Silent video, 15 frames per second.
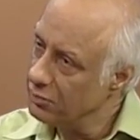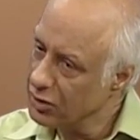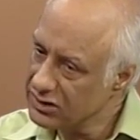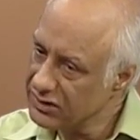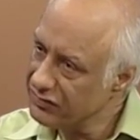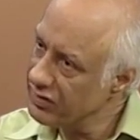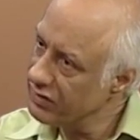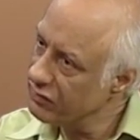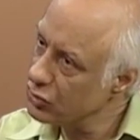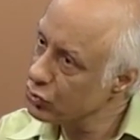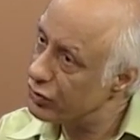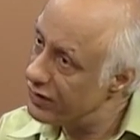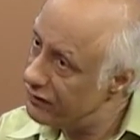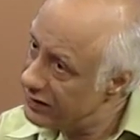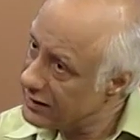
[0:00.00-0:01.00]
Because if they were
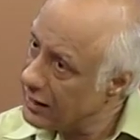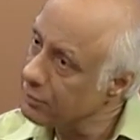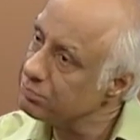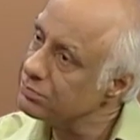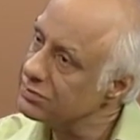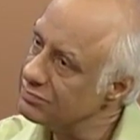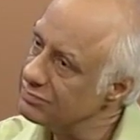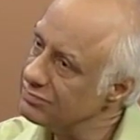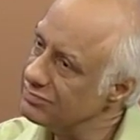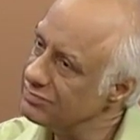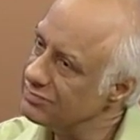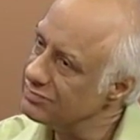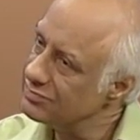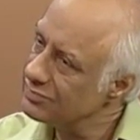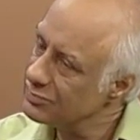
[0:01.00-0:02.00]
to give it up,
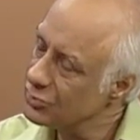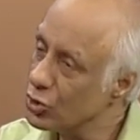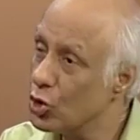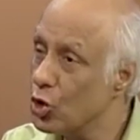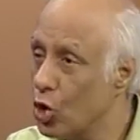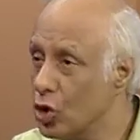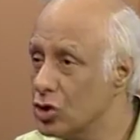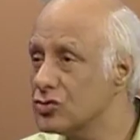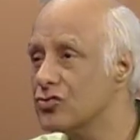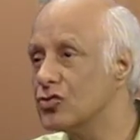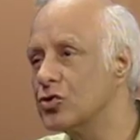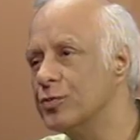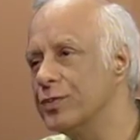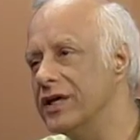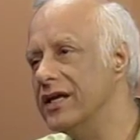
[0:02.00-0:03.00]
the loss
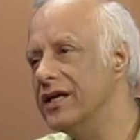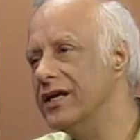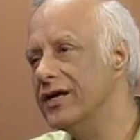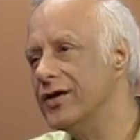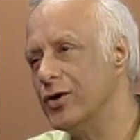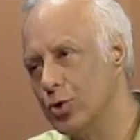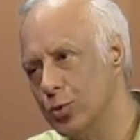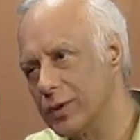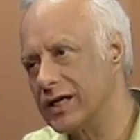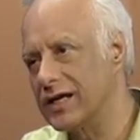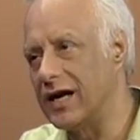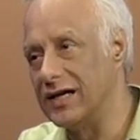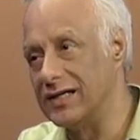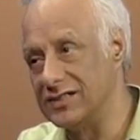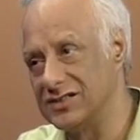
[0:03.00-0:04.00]
would be
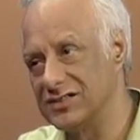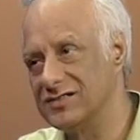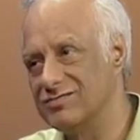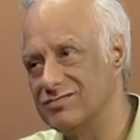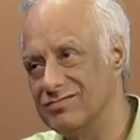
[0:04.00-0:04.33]
humankind's.